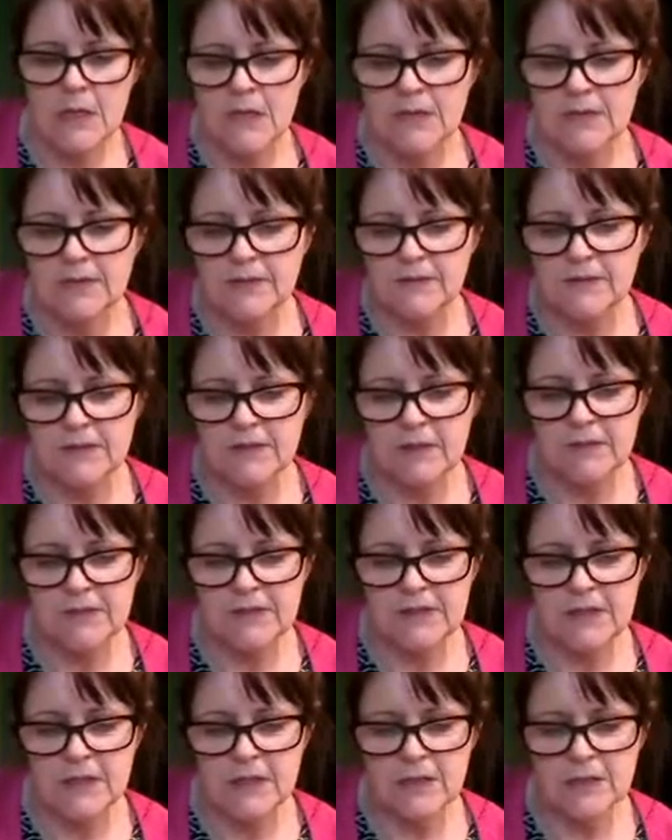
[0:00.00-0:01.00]
some
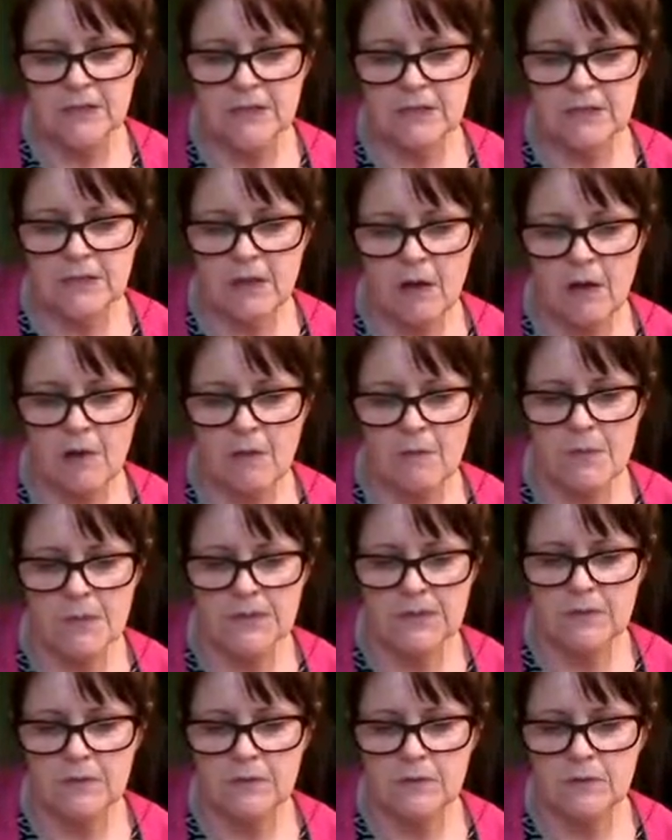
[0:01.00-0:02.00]
Sardinian style
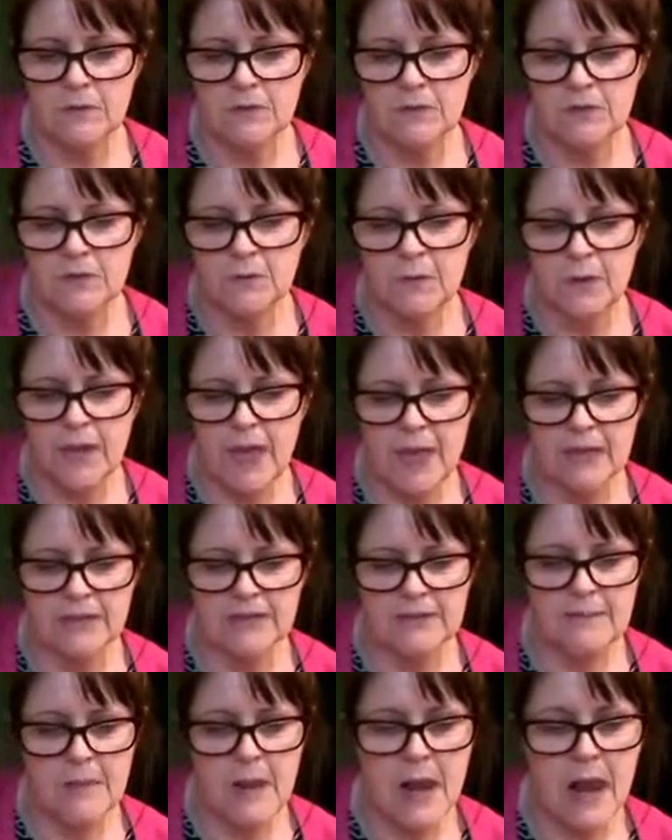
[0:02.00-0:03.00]
mussels, we had
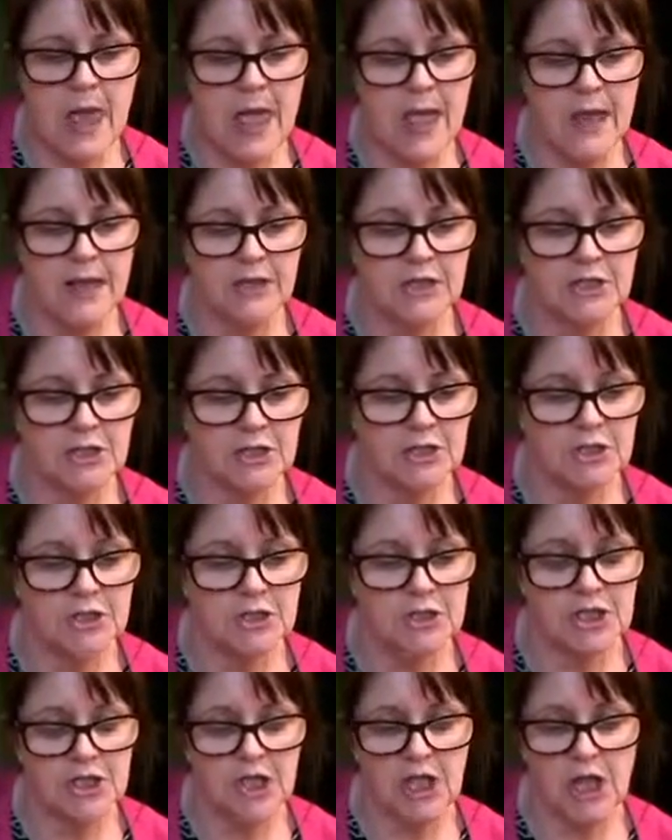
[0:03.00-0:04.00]
a Malay
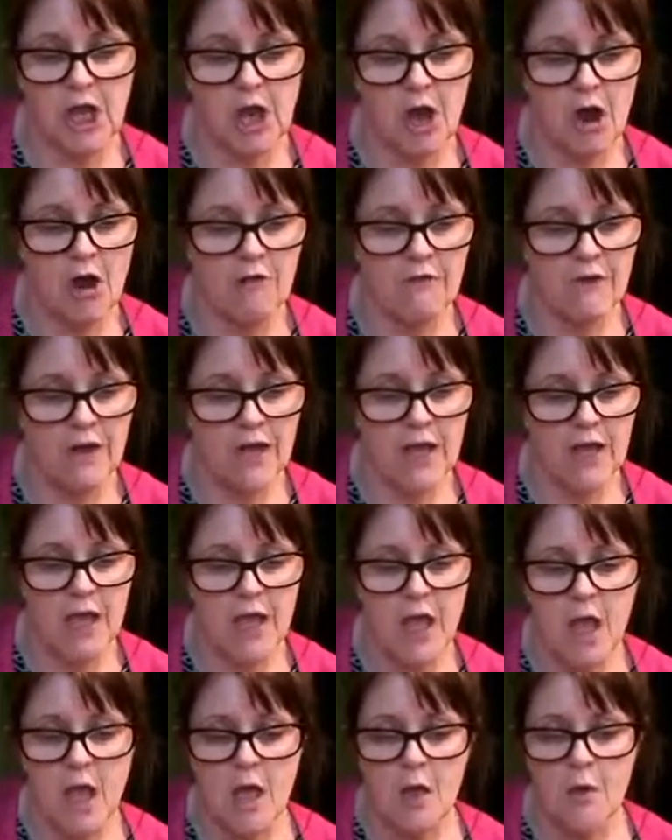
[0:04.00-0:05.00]
chicken curry,
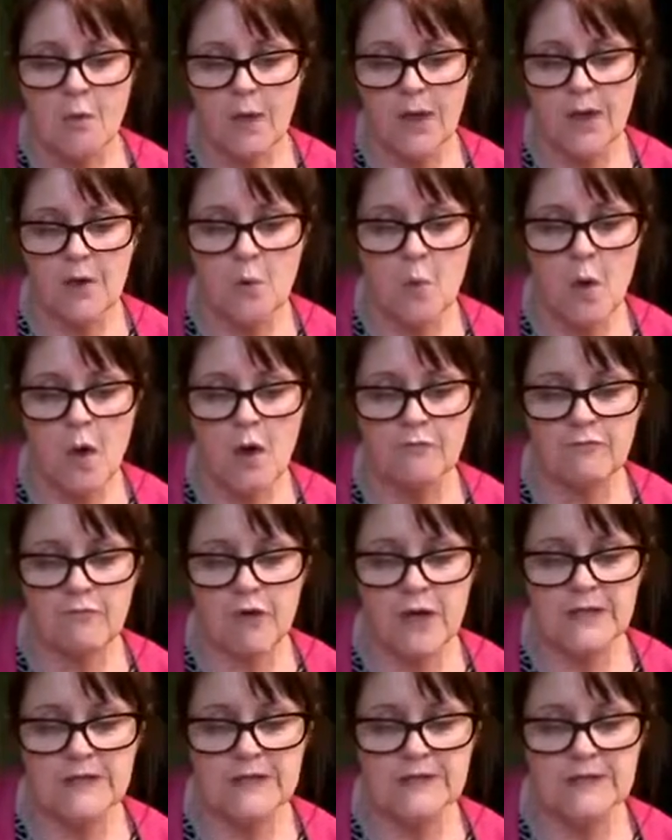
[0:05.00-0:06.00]
we had a wild
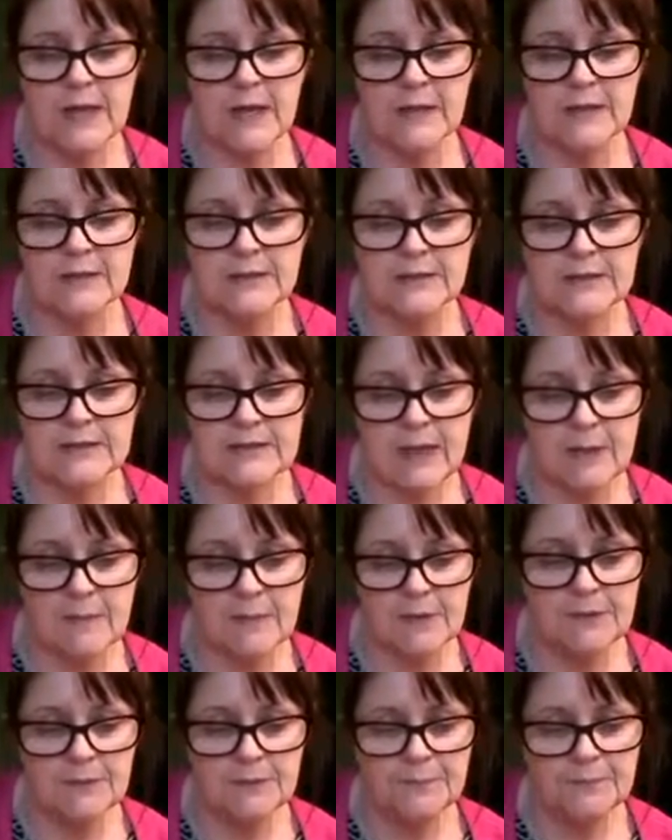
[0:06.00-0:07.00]
rice salad and
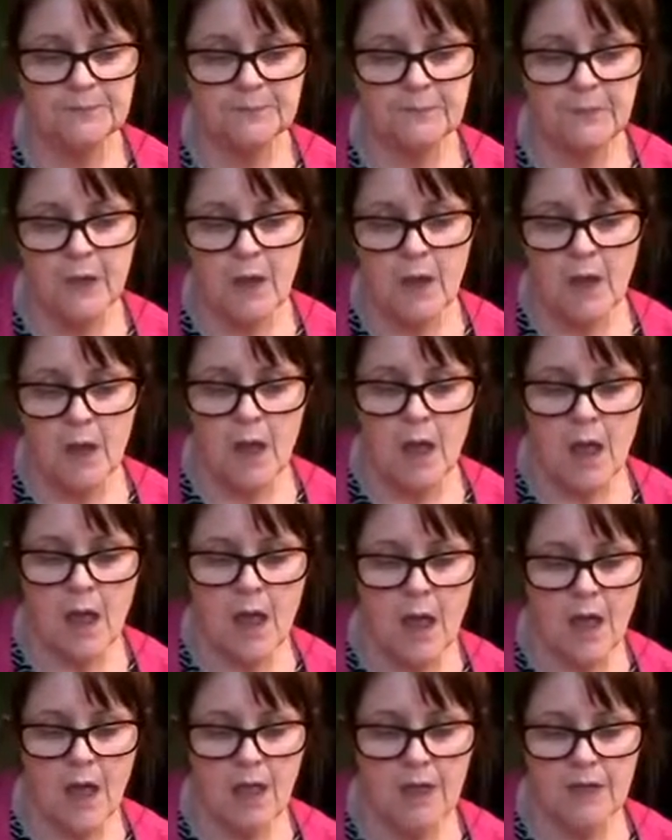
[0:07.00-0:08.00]
salmon.
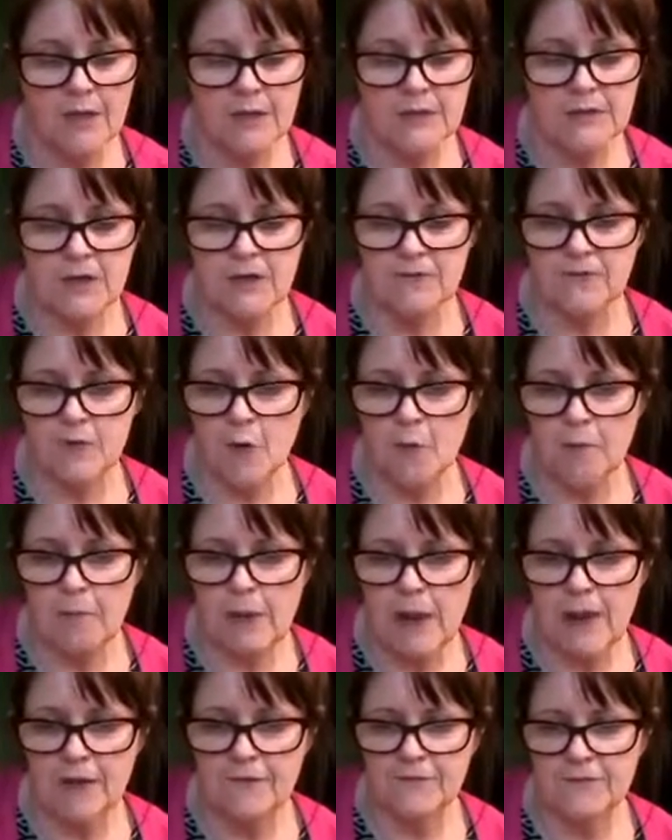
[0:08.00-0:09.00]
And I've got
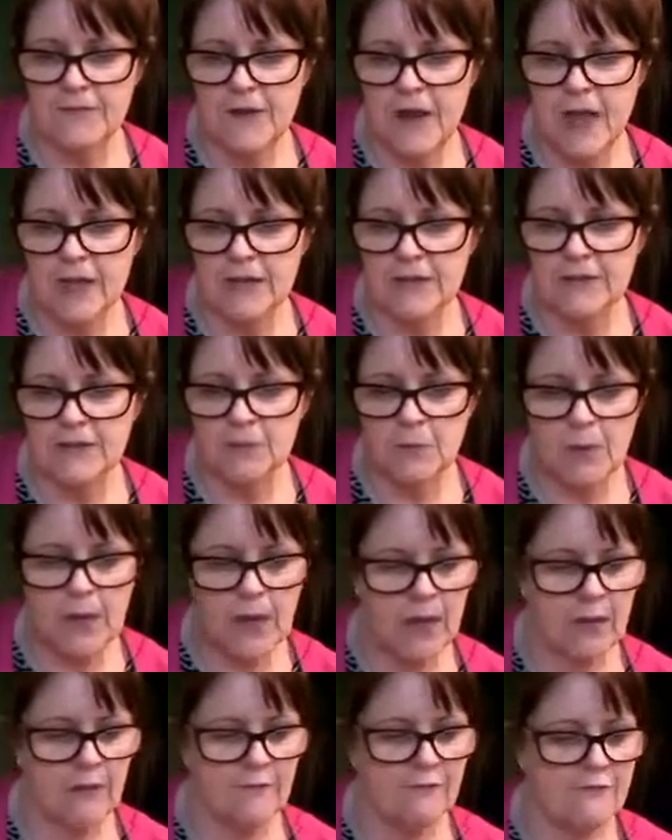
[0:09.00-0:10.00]
planned for next
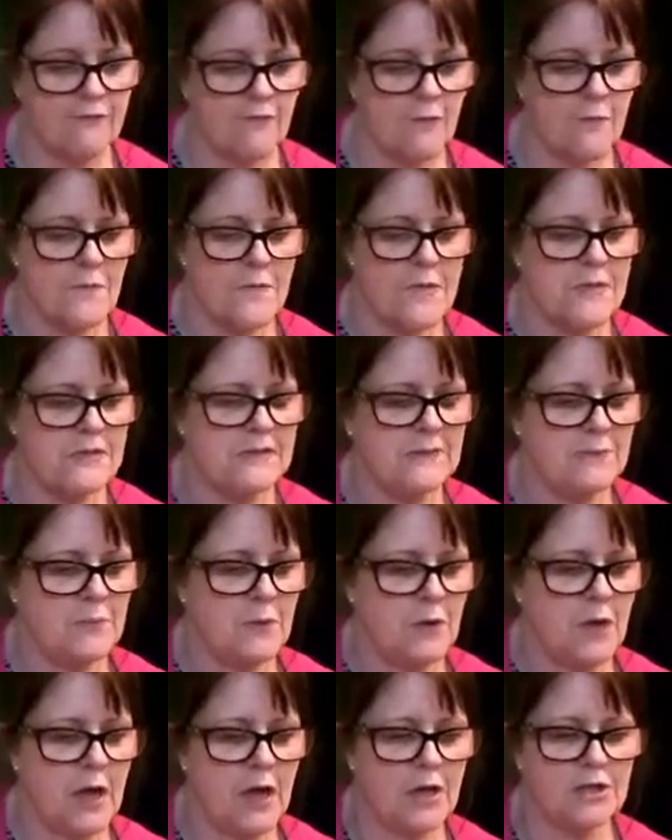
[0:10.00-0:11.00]
week from this
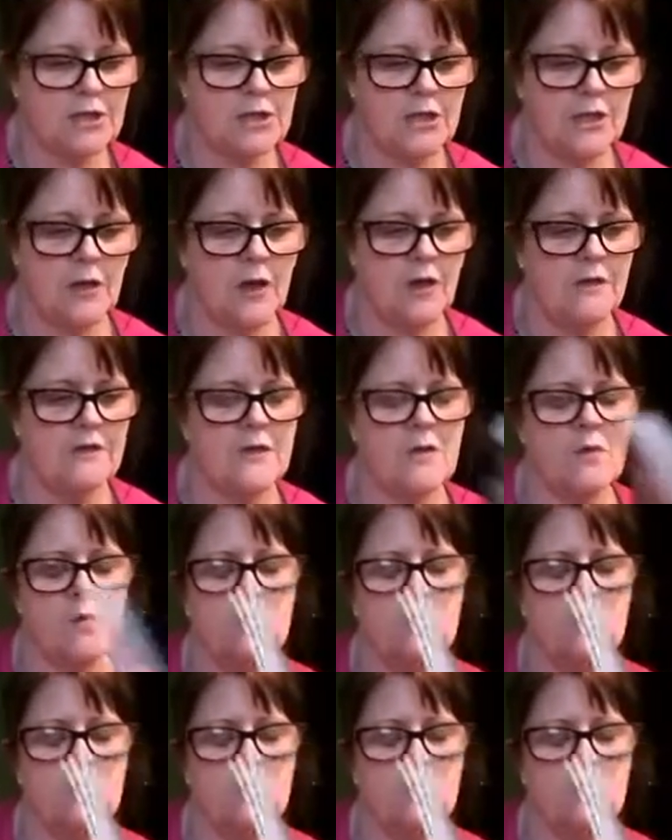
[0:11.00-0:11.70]
book, actually. I think